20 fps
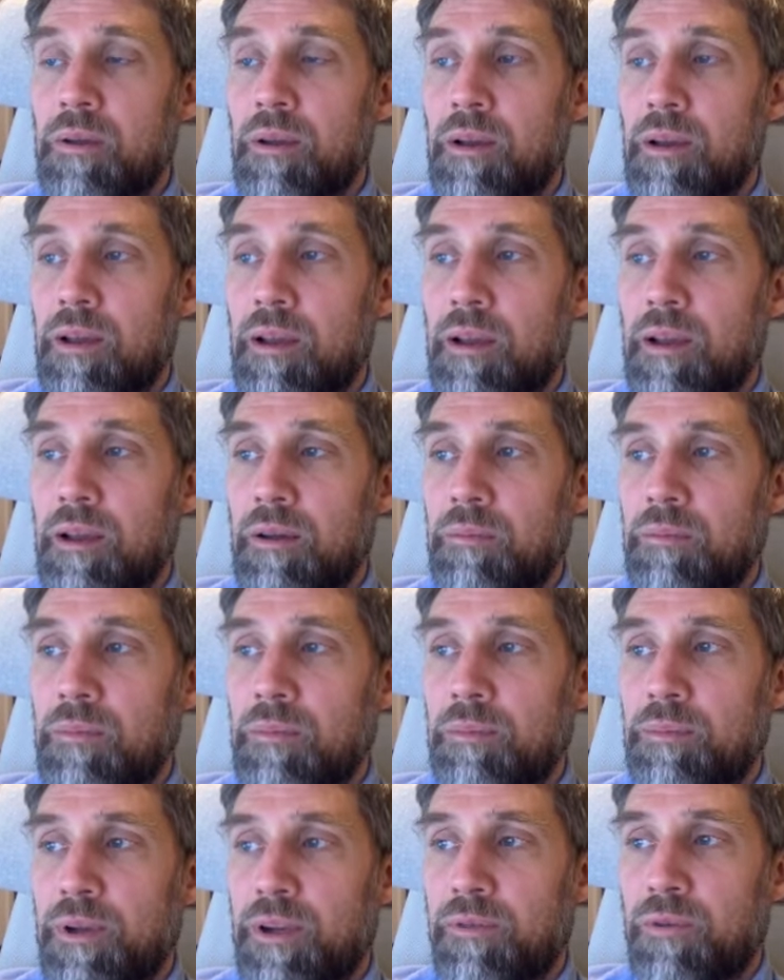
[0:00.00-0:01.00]

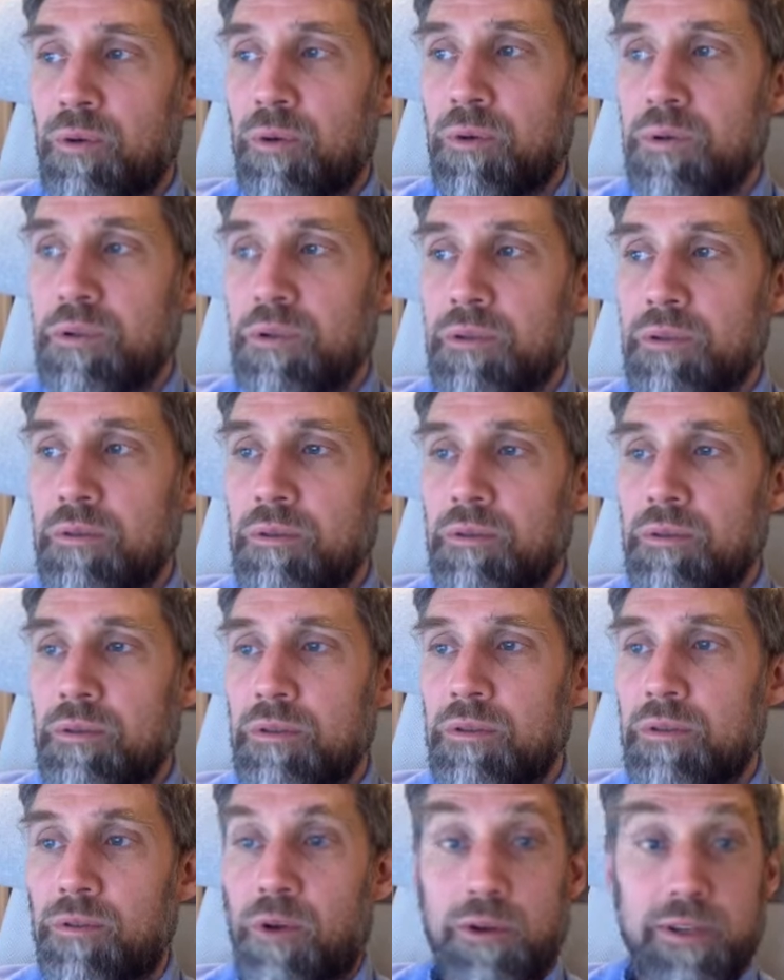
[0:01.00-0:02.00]
But of course,
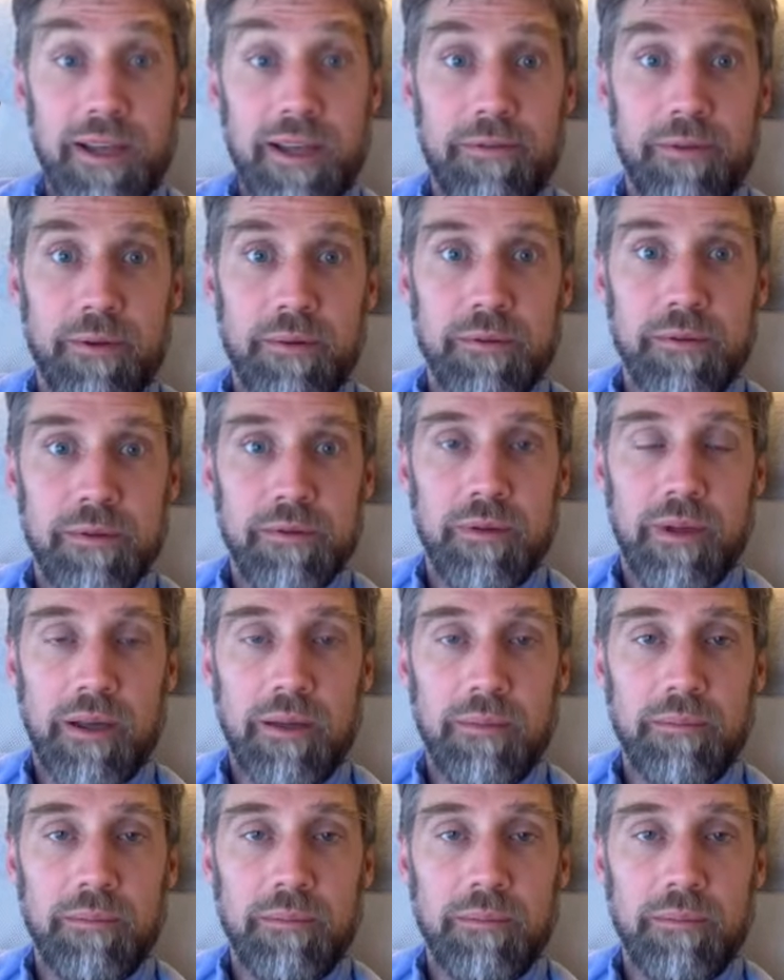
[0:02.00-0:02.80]
you've got to have those